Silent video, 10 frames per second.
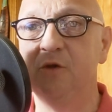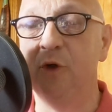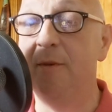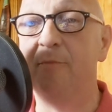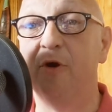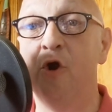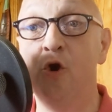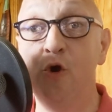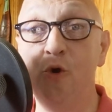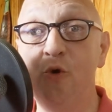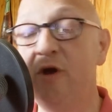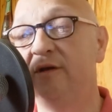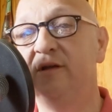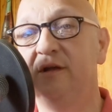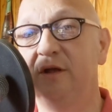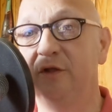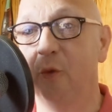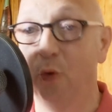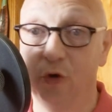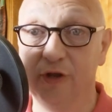Remember who, the
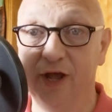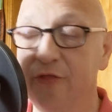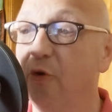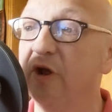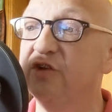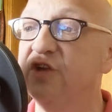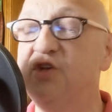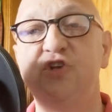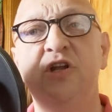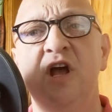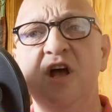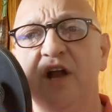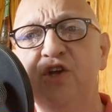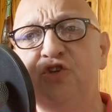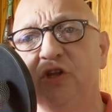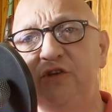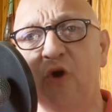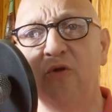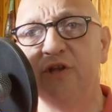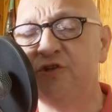World Organization, initially
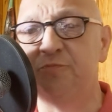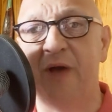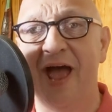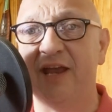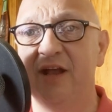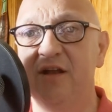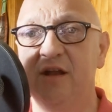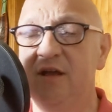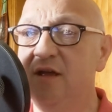told us back in